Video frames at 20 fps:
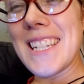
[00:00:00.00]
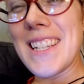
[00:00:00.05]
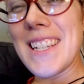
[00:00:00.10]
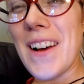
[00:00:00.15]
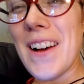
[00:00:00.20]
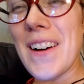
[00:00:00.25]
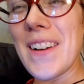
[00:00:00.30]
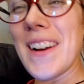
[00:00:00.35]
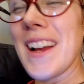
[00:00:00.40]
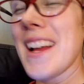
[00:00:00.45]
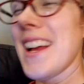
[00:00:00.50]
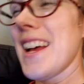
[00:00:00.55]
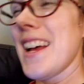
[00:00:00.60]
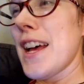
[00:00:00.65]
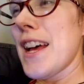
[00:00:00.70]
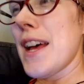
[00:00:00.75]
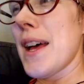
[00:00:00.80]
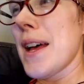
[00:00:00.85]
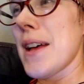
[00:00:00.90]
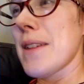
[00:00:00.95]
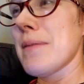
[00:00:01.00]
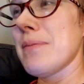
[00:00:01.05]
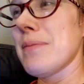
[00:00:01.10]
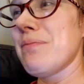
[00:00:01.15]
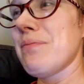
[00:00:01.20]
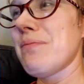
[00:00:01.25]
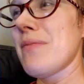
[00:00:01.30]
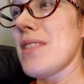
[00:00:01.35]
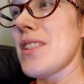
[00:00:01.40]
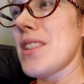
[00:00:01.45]
so um,
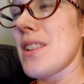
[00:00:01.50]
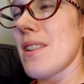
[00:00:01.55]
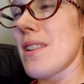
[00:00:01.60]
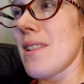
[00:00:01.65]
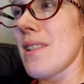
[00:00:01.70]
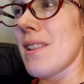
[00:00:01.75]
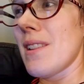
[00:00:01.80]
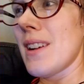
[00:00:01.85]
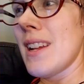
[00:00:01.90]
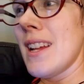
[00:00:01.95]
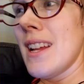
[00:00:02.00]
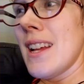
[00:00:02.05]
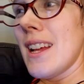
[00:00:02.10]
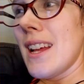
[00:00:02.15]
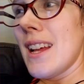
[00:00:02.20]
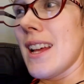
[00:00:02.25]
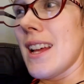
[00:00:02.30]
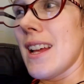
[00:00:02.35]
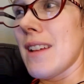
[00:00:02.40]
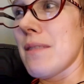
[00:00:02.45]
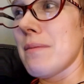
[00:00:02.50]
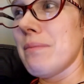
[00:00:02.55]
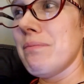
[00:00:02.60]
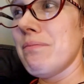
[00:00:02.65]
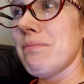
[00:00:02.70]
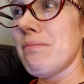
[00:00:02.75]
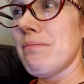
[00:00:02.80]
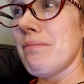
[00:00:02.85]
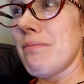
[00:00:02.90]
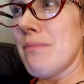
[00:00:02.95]
so um,
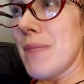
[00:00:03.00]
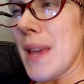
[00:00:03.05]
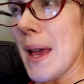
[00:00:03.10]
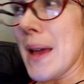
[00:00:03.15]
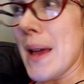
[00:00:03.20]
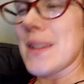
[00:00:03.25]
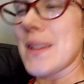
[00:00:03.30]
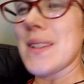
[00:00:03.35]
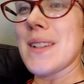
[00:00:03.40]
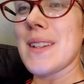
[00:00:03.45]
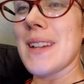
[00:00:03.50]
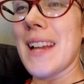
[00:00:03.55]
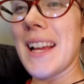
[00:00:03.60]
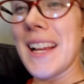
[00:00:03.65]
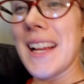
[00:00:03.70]
yes